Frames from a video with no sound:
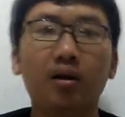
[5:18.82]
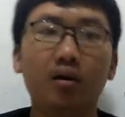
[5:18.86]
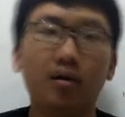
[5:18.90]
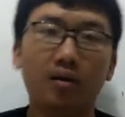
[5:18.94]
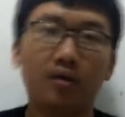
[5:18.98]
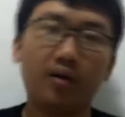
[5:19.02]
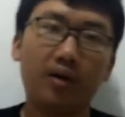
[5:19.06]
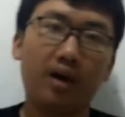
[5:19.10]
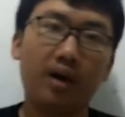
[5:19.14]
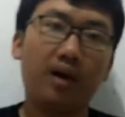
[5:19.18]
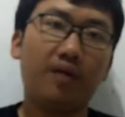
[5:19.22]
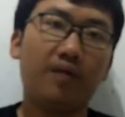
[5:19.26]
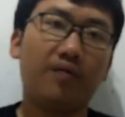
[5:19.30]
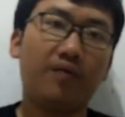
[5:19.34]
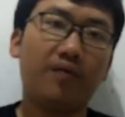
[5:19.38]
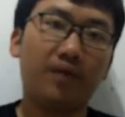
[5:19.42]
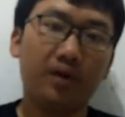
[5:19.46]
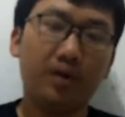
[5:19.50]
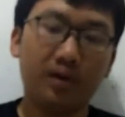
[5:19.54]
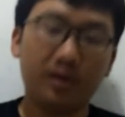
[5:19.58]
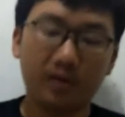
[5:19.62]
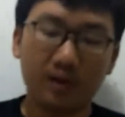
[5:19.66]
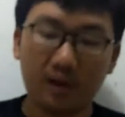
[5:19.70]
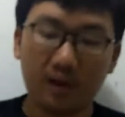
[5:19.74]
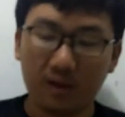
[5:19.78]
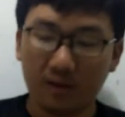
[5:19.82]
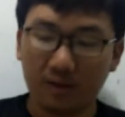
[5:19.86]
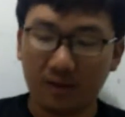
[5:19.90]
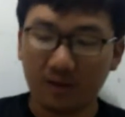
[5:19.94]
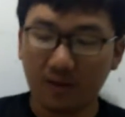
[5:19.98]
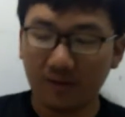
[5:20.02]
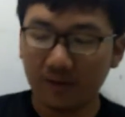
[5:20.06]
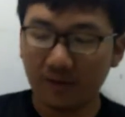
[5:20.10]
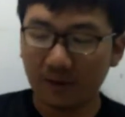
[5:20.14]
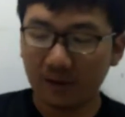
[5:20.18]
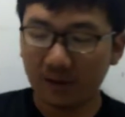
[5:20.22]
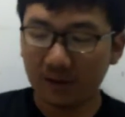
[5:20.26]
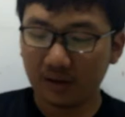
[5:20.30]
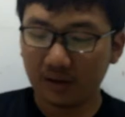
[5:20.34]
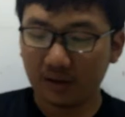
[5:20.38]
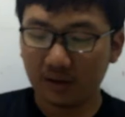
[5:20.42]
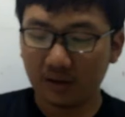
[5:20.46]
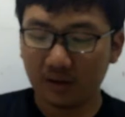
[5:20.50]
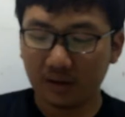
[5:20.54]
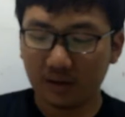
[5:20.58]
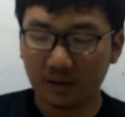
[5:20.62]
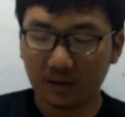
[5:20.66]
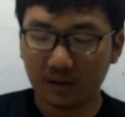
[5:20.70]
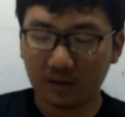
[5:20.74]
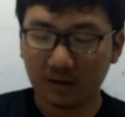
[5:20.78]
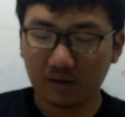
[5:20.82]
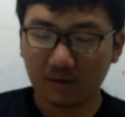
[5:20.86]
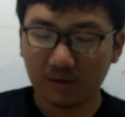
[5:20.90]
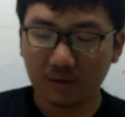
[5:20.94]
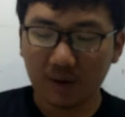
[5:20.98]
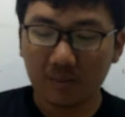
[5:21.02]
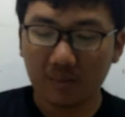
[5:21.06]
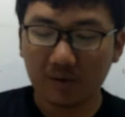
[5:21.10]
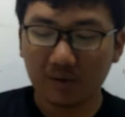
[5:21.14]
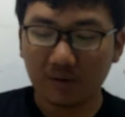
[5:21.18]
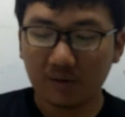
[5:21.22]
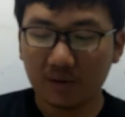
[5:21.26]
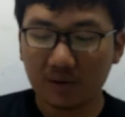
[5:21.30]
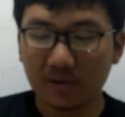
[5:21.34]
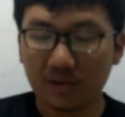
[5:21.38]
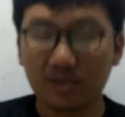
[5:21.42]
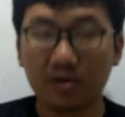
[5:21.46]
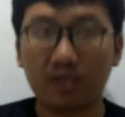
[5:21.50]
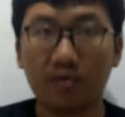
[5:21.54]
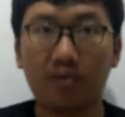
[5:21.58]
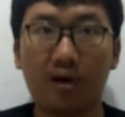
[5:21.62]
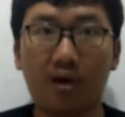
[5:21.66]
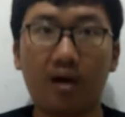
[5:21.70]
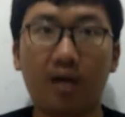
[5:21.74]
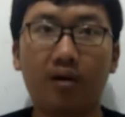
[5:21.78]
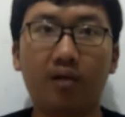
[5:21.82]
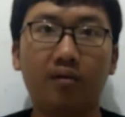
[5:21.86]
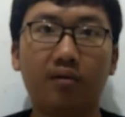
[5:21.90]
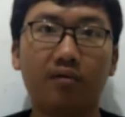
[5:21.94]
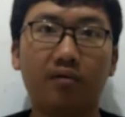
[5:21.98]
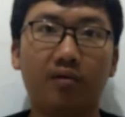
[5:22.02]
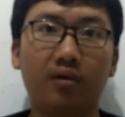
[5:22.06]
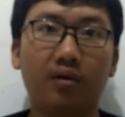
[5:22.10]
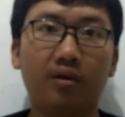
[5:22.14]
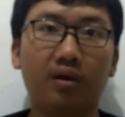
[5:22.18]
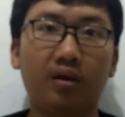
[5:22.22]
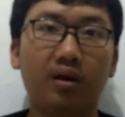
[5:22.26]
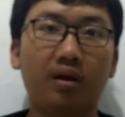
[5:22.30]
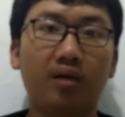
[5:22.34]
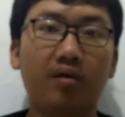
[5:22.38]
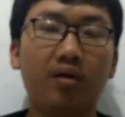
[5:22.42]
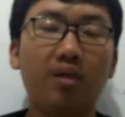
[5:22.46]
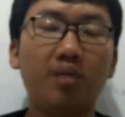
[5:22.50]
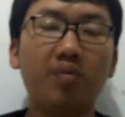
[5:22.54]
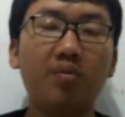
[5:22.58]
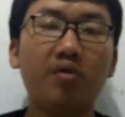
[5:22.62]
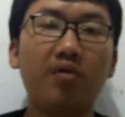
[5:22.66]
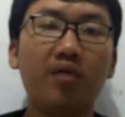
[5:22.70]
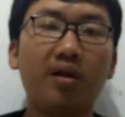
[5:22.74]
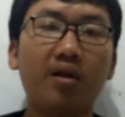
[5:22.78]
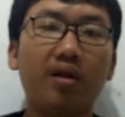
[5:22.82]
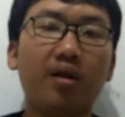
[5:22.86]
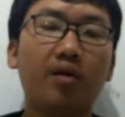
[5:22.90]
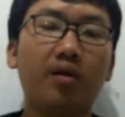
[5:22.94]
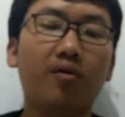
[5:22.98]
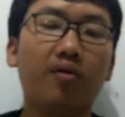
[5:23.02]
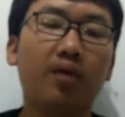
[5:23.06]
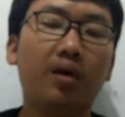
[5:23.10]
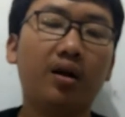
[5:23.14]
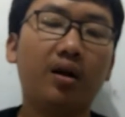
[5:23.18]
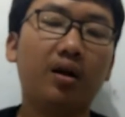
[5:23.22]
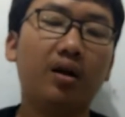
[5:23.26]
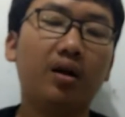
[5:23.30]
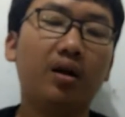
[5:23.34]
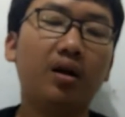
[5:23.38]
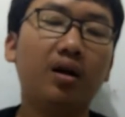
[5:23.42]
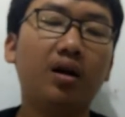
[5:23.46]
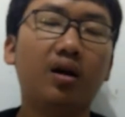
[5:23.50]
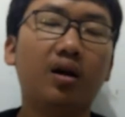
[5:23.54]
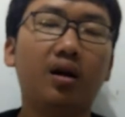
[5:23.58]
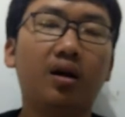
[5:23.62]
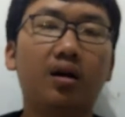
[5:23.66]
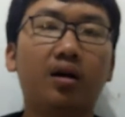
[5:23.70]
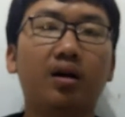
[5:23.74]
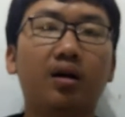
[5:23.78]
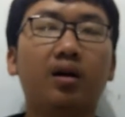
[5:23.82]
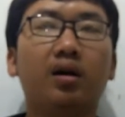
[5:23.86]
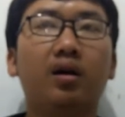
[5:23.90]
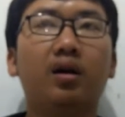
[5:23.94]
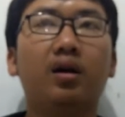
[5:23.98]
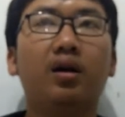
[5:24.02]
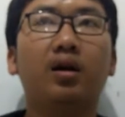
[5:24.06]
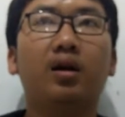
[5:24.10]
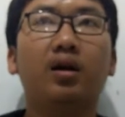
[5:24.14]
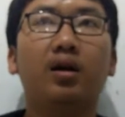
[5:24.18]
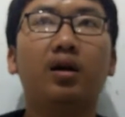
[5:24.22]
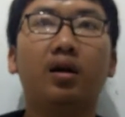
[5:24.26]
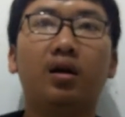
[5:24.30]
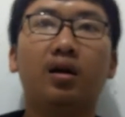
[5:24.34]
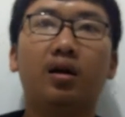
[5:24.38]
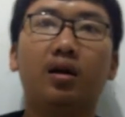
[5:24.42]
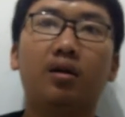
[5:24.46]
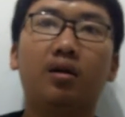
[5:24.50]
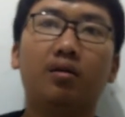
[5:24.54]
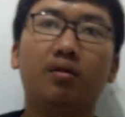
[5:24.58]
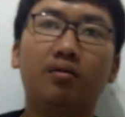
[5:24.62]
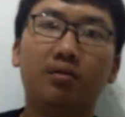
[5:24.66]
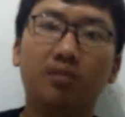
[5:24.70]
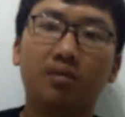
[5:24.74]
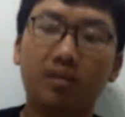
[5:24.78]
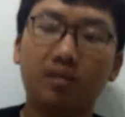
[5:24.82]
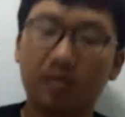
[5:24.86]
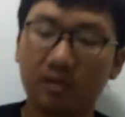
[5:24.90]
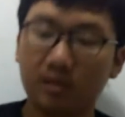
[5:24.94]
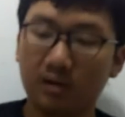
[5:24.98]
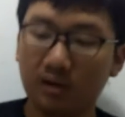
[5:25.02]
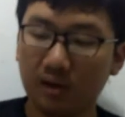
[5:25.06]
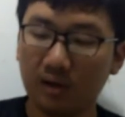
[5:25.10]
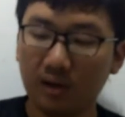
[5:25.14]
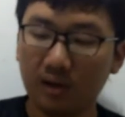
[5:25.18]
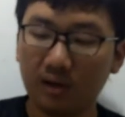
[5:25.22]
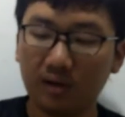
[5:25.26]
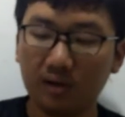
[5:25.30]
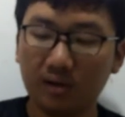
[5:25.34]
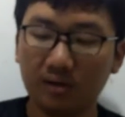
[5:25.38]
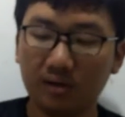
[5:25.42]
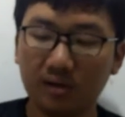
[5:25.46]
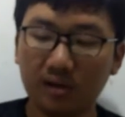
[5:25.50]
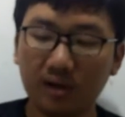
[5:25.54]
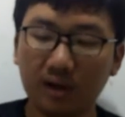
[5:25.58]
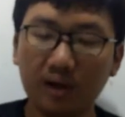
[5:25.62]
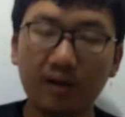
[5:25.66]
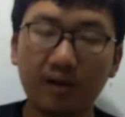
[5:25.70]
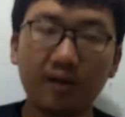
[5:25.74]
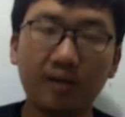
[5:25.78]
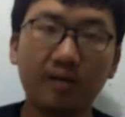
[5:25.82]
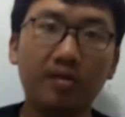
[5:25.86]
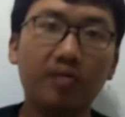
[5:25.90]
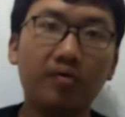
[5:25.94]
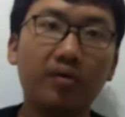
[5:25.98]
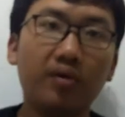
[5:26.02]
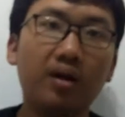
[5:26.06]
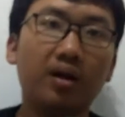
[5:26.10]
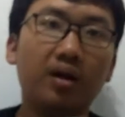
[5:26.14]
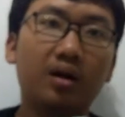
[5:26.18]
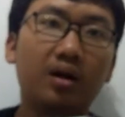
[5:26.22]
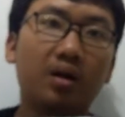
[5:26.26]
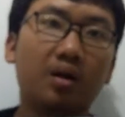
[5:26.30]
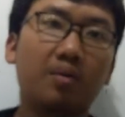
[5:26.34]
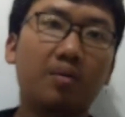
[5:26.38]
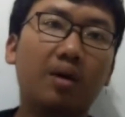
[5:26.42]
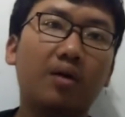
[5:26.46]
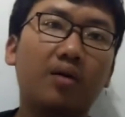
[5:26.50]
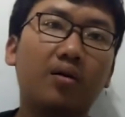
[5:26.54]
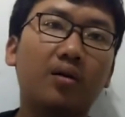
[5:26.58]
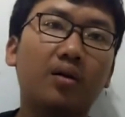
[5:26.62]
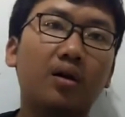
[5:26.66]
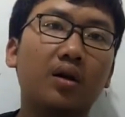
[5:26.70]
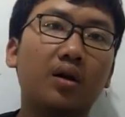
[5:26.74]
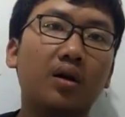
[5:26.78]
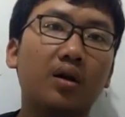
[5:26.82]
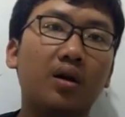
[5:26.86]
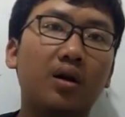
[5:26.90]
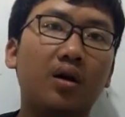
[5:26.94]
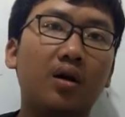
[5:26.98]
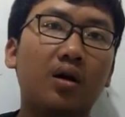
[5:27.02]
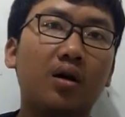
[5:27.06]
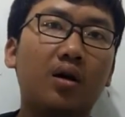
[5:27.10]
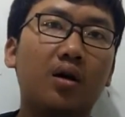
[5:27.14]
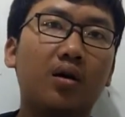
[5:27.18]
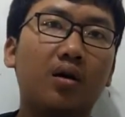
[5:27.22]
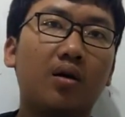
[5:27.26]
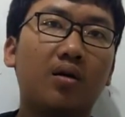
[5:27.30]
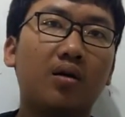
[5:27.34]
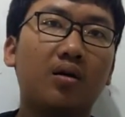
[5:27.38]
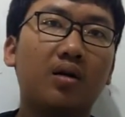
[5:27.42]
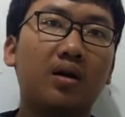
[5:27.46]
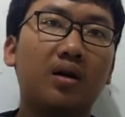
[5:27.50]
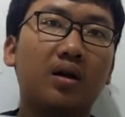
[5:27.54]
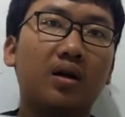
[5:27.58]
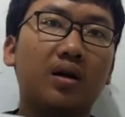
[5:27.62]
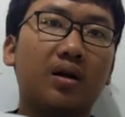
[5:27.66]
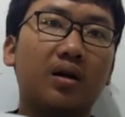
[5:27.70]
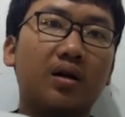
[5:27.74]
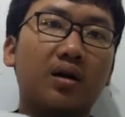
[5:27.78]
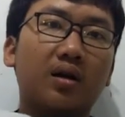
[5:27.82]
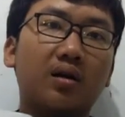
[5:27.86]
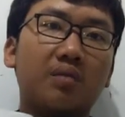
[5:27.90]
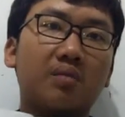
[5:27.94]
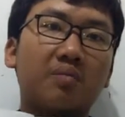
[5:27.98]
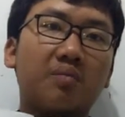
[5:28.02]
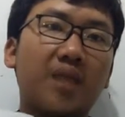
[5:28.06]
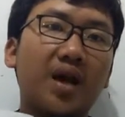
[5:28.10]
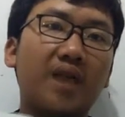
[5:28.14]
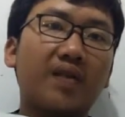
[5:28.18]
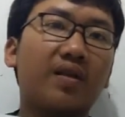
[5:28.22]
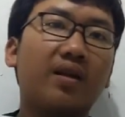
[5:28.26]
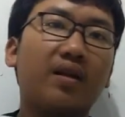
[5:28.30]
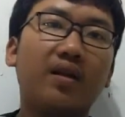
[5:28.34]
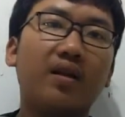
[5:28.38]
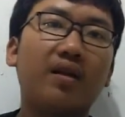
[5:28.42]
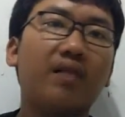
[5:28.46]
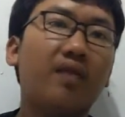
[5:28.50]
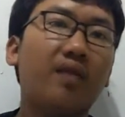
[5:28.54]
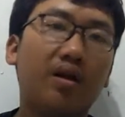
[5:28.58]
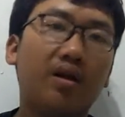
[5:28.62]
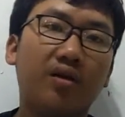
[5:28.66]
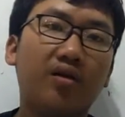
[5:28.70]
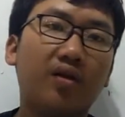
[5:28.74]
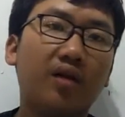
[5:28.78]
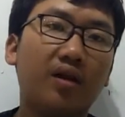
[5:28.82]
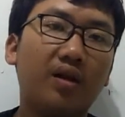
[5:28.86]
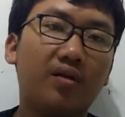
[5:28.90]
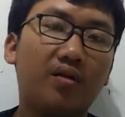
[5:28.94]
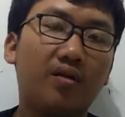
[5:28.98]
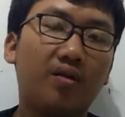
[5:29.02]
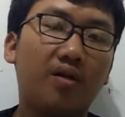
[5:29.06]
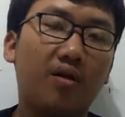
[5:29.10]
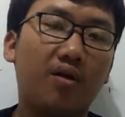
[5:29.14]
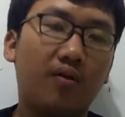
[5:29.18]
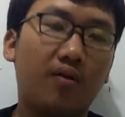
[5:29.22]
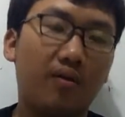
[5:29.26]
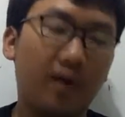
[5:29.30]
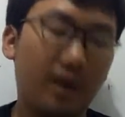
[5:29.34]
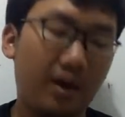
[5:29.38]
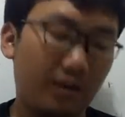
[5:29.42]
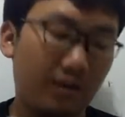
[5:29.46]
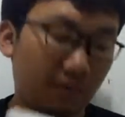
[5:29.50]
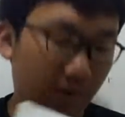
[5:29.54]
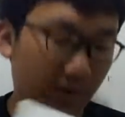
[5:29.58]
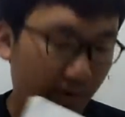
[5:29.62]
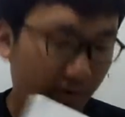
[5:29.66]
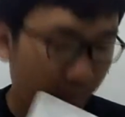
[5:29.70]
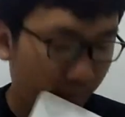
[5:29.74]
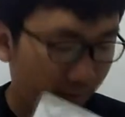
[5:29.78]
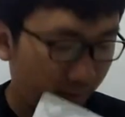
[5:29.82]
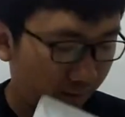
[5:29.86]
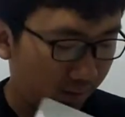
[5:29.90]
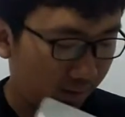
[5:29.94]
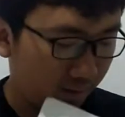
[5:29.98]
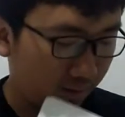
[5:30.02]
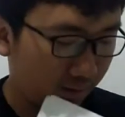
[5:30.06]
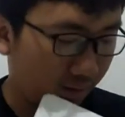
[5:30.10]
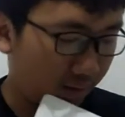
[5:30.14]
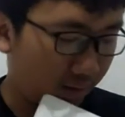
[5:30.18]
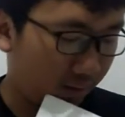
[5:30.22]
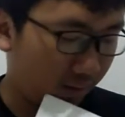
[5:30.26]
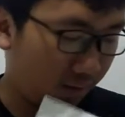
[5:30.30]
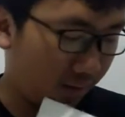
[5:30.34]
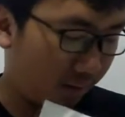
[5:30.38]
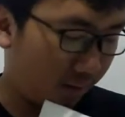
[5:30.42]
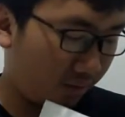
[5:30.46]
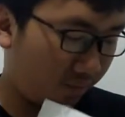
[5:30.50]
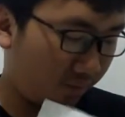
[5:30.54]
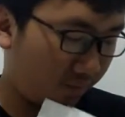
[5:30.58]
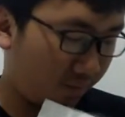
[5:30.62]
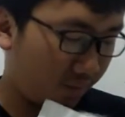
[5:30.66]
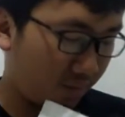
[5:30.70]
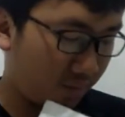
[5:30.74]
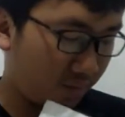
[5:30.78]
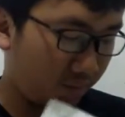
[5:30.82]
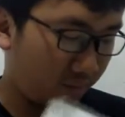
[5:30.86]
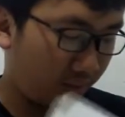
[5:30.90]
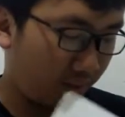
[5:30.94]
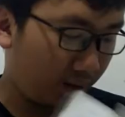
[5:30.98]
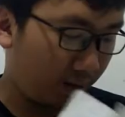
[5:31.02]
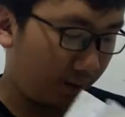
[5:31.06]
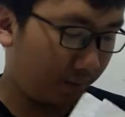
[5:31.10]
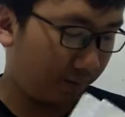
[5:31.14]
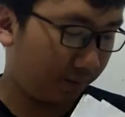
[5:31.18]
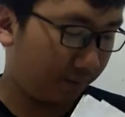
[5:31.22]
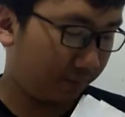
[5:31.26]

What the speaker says: Okay, first I'll cover the grammar 101. The grammar 101 in here, it tells the reader about the basic things that you need to know. Like what I said earlier in the first part,